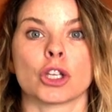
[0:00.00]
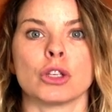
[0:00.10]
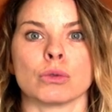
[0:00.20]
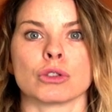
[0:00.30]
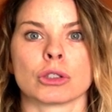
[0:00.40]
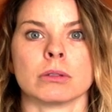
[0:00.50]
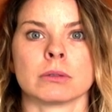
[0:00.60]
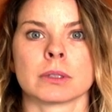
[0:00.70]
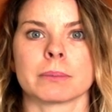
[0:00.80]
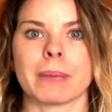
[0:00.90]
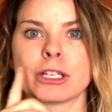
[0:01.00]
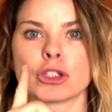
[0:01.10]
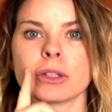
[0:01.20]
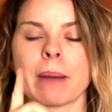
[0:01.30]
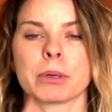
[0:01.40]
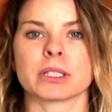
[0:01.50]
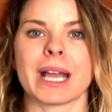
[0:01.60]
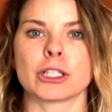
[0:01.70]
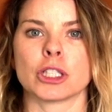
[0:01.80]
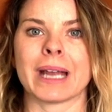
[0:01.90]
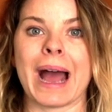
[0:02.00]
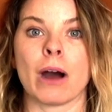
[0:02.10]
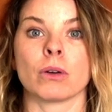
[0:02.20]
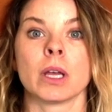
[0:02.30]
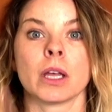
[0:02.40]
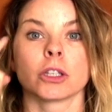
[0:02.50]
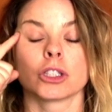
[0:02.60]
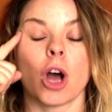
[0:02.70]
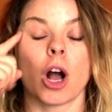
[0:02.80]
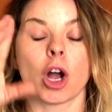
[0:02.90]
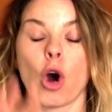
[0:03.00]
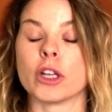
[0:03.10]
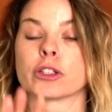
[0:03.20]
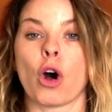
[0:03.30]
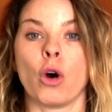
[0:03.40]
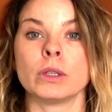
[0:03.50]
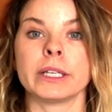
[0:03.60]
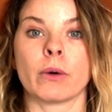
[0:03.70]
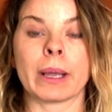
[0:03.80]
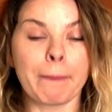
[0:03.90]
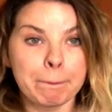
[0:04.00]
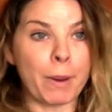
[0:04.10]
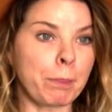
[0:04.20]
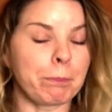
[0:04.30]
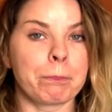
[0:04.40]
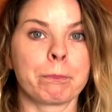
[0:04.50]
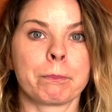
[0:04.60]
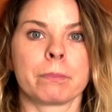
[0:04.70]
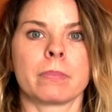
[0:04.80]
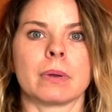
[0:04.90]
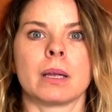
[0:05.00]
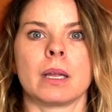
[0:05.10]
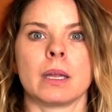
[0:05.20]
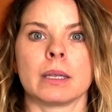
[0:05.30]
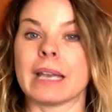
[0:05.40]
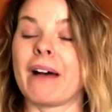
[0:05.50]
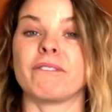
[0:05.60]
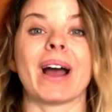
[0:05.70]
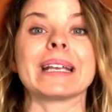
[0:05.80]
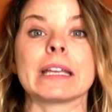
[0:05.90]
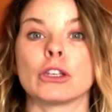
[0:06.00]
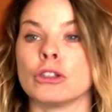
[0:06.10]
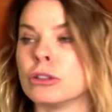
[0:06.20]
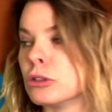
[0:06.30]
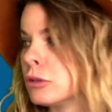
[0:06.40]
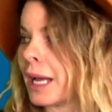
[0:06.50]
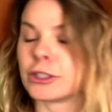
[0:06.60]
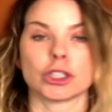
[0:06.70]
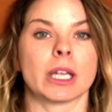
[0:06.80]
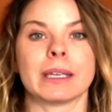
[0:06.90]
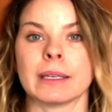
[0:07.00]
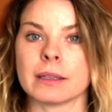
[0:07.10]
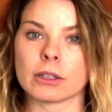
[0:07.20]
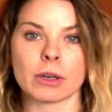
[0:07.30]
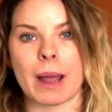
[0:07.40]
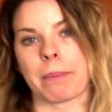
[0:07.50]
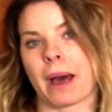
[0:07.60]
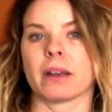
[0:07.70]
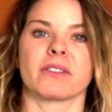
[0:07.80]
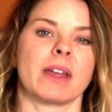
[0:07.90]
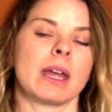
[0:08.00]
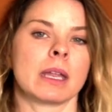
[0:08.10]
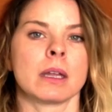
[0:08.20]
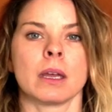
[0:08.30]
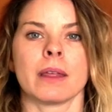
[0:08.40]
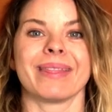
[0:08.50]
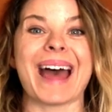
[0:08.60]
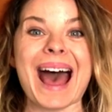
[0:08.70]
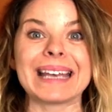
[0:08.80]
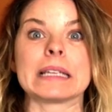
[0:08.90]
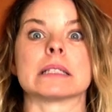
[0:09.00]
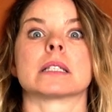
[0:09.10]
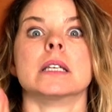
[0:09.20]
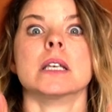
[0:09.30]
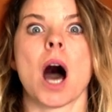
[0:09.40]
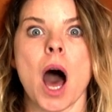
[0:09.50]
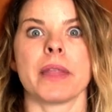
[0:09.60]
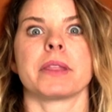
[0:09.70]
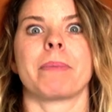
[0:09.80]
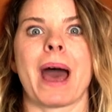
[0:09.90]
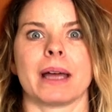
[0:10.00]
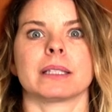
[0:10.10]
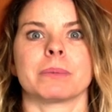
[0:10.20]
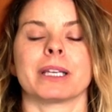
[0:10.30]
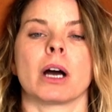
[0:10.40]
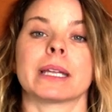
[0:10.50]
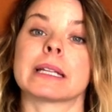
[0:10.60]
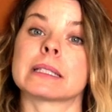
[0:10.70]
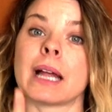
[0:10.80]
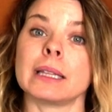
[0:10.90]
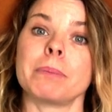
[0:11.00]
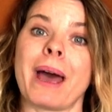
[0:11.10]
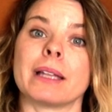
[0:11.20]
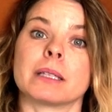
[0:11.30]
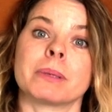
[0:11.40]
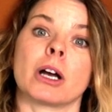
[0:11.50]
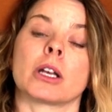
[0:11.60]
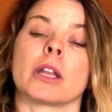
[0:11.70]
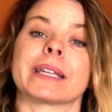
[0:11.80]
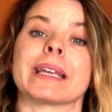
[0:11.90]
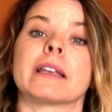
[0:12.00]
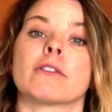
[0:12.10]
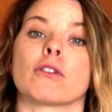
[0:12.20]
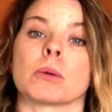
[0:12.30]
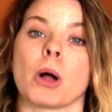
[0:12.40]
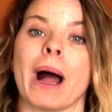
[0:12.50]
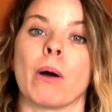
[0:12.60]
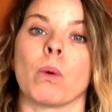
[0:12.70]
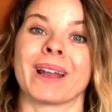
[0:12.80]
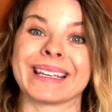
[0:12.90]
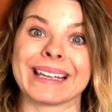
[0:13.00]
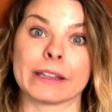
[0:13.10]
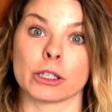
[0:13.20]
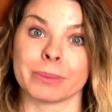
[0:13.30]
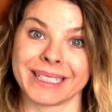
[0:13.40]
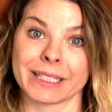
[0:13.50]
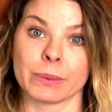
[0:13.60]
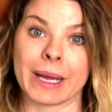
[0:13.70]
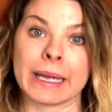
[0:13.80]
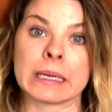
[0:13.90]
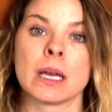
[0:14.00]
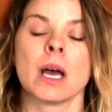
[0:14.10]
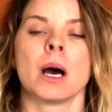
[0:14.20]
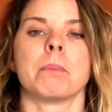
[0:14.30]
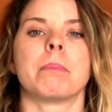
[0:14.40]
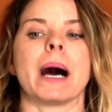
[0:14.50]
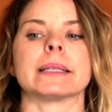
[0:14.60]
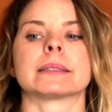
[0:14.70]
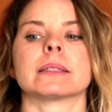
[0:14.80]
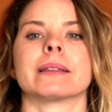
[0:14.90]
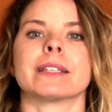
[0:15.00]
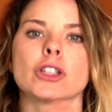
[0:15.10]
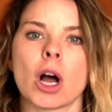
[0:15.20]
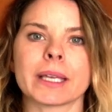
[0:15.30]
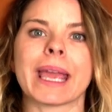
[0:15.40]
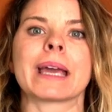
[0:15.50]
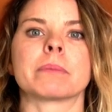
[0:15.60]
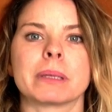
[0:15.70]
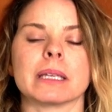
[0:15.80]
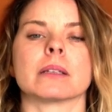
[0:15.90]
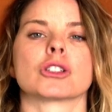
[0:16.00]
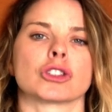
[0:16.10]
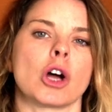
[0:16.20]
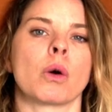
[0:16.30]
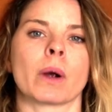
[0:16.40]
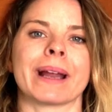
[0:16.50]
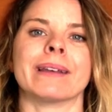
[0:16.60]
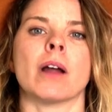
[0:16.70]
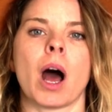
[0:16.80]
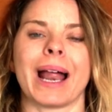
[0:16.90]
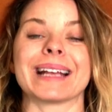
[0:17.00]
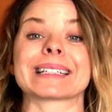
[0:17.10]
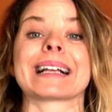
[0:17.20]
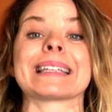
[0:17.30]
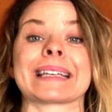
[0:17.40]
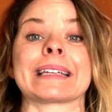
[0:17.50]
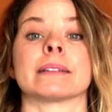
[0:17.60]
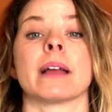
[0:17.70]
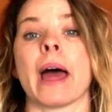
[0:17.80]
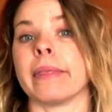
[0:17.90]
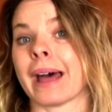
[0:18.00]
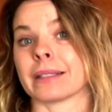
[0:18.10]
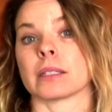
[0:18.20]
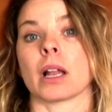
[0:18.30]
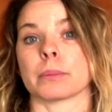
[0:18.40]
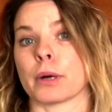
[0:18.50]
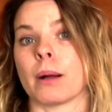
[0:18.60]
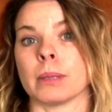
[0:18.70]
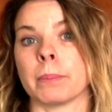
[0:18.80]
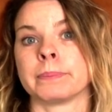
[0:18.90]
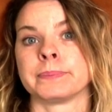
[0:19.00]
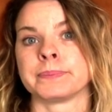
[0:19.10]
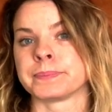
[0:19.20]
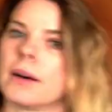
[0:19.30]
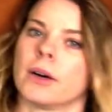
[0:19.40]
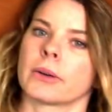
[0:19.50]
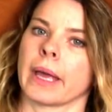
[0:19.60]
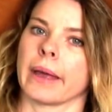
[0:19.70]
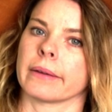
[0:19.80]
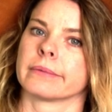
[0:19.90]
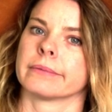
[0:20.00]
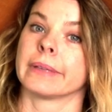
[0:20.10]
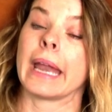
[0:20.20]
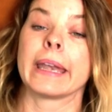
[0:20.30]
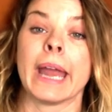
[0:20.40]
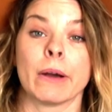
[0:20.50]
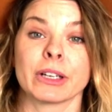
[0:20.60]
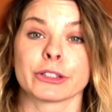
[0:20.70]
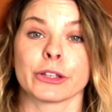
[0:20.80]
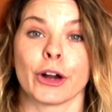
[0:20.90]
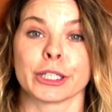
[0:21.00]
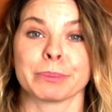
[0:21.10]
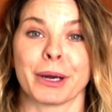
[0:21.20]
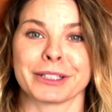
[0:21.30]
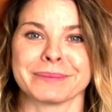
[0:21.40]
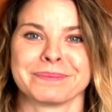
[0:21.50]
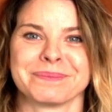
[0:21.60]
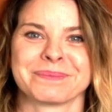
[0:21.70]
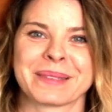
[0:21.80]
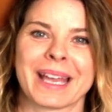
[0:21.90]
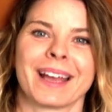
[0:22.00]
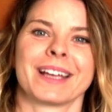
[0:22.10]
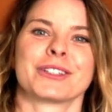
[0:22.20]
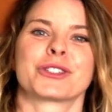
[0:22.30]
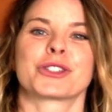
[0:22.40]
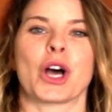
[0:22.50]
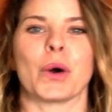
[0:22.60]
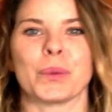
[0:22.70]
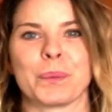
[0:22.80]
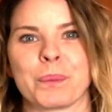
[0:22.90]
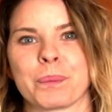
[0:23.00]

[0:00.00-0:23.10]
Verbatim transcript: huge. Make sure that protection out, the dog is only going, boop, not biting you, not shaking the crap out of it. That is not the path to be on. It's not the path to be on on the informal out one either, by the way. But the dog can be slower and not as clean, and that's not a problem. Okay, now here's the hard part. So